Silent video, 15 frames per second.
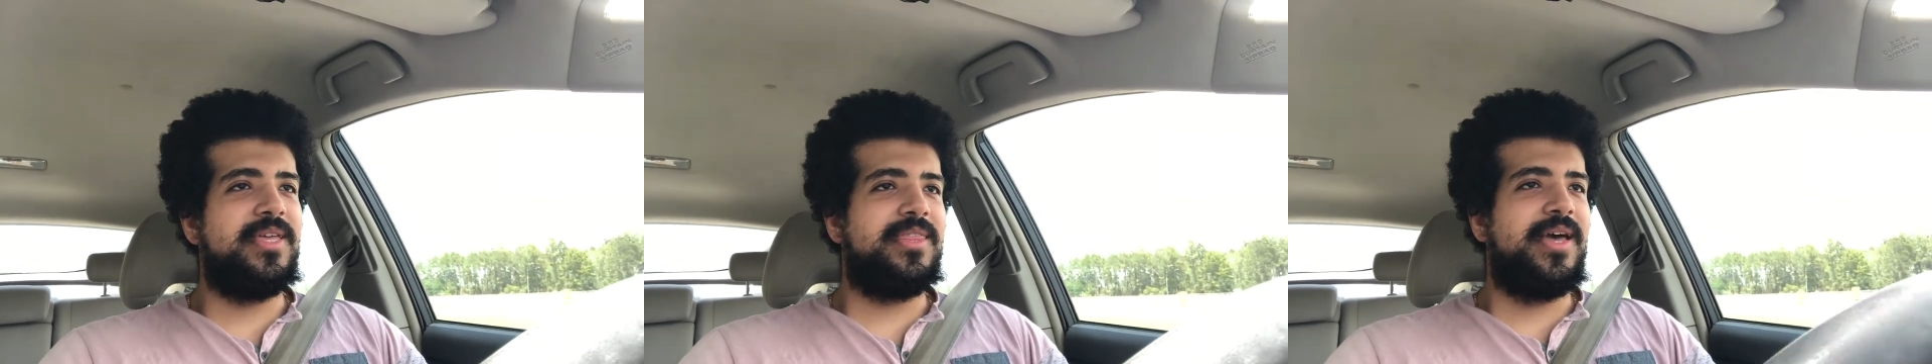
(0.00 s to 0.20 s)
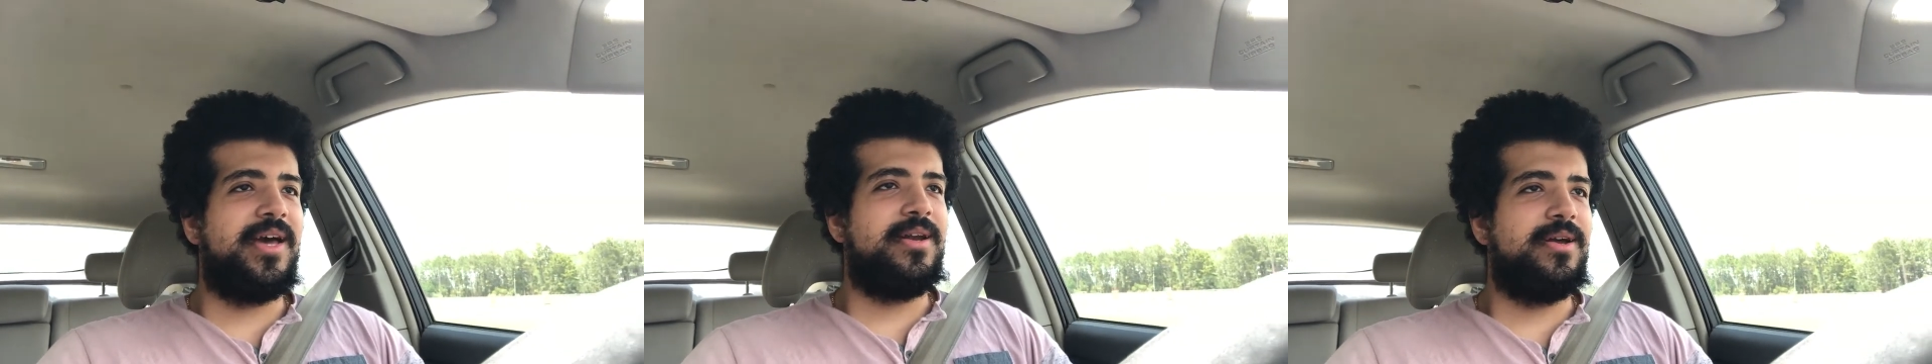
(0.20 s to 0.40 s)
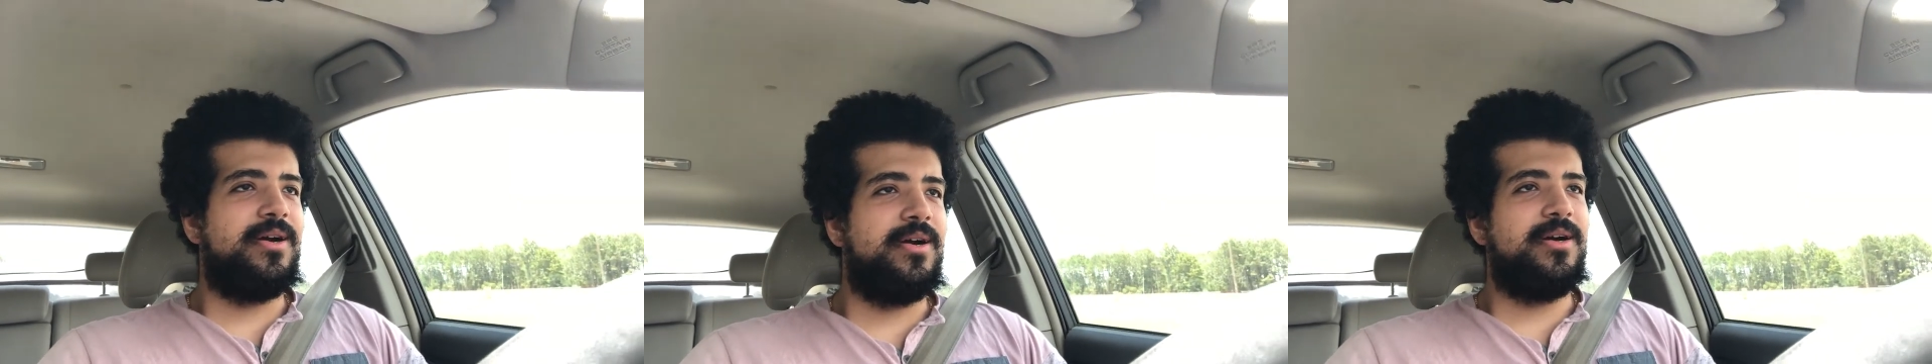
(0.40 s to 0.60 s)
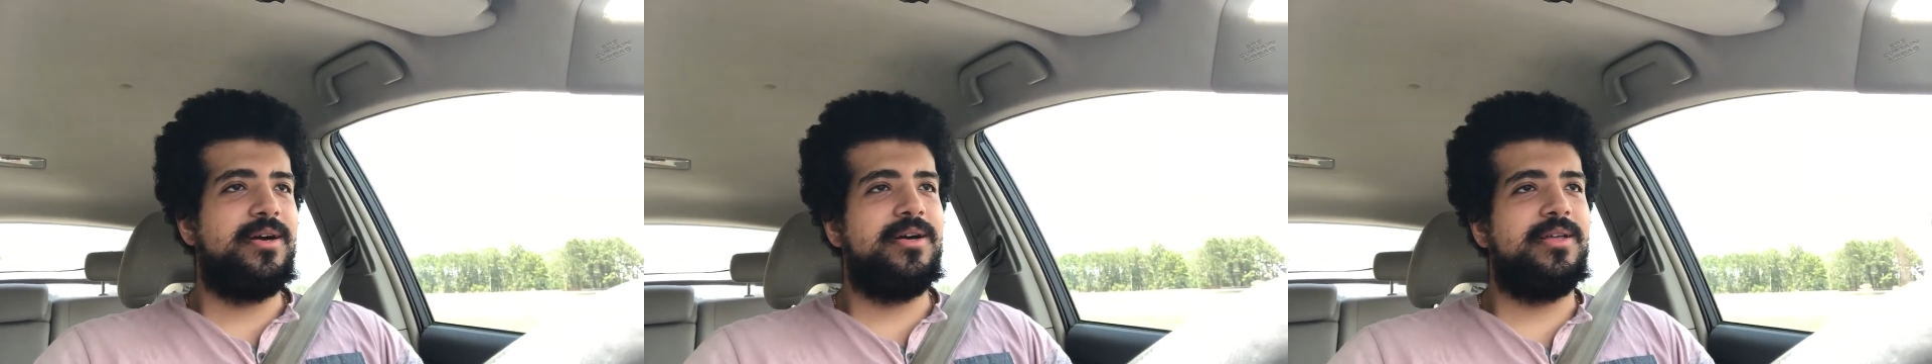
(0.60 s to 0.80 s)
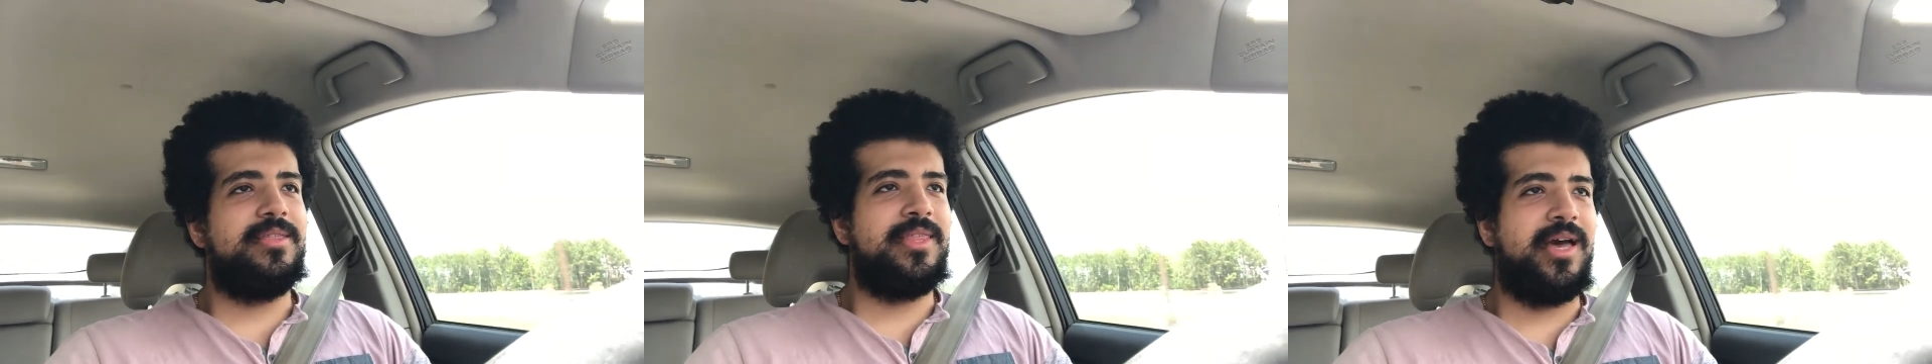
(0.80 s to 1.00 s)
that
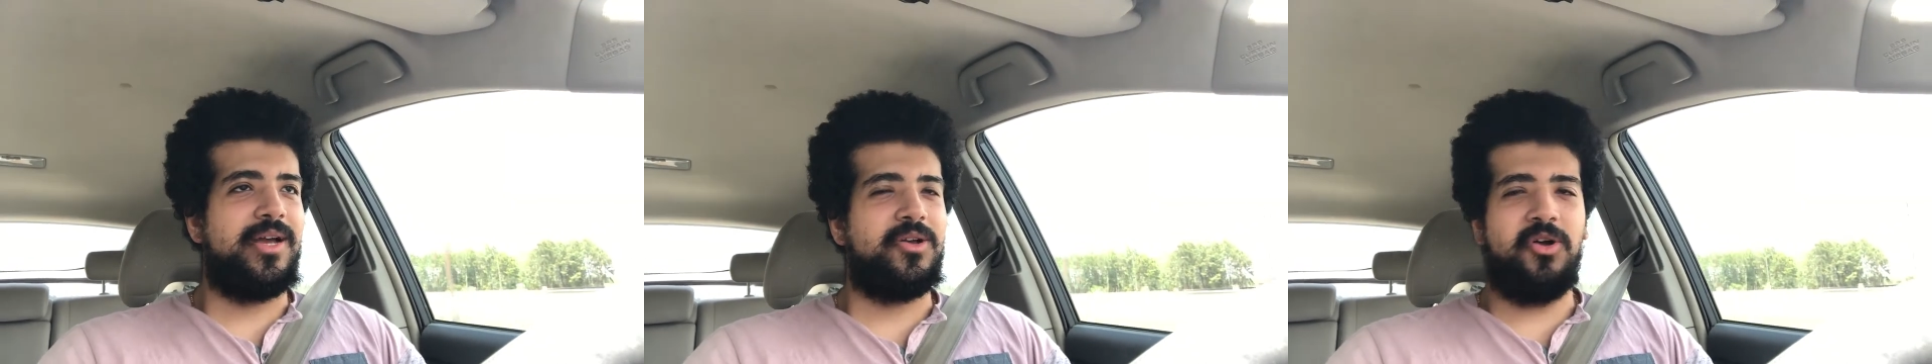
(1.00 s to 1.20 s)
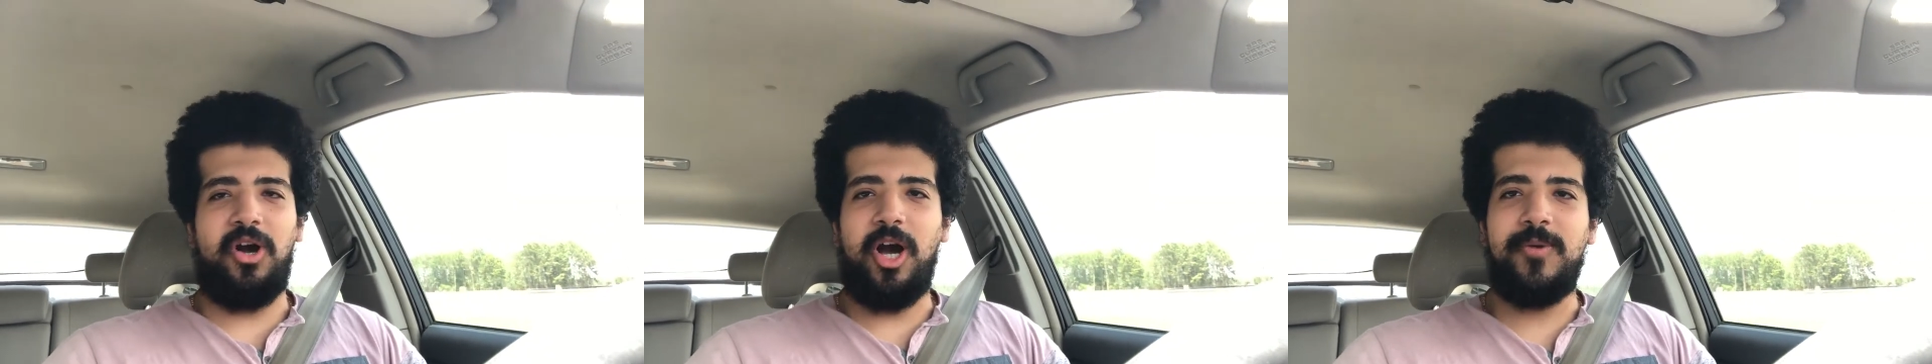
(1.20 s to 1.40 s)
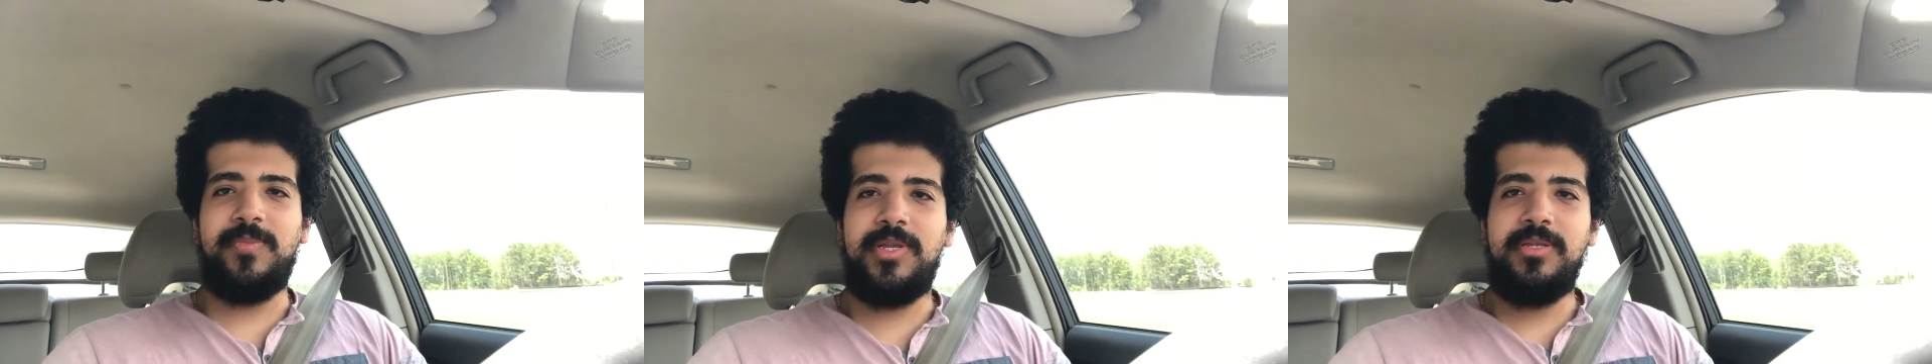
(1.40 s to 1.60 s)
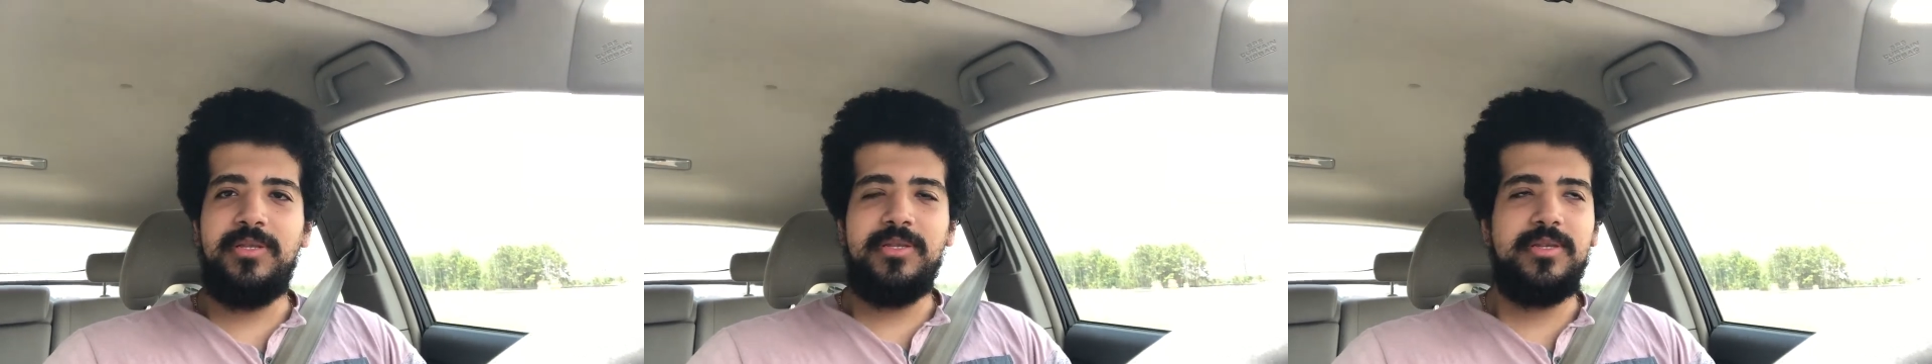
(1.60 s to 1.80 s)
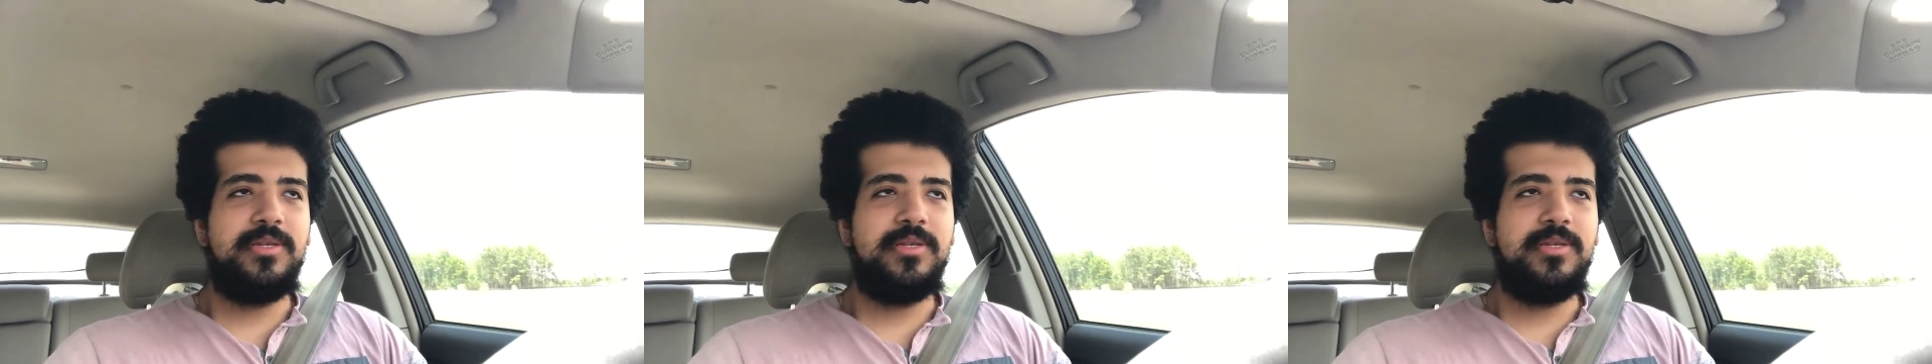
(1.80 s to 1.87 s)
uh, that common.